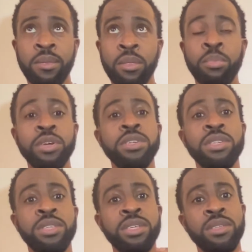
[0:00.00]
purchase
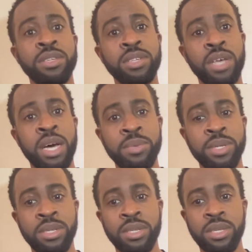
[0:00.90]
this
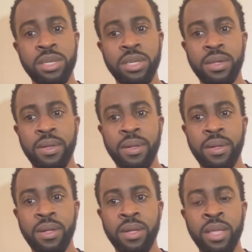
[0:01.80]
option
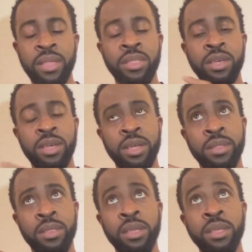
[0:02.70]
in
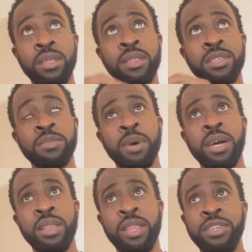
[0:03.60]
the
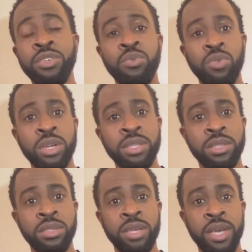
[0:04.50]
spot that you want it
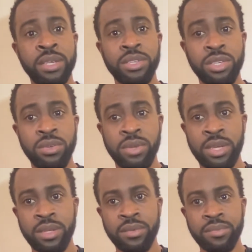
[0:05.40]
to execute
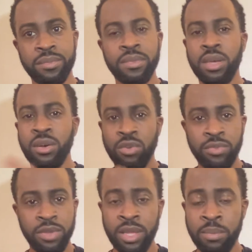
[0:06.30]
at.
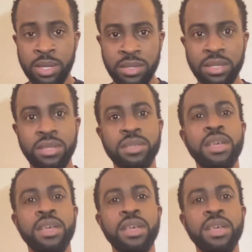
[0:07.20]
Hopefully that makes sense.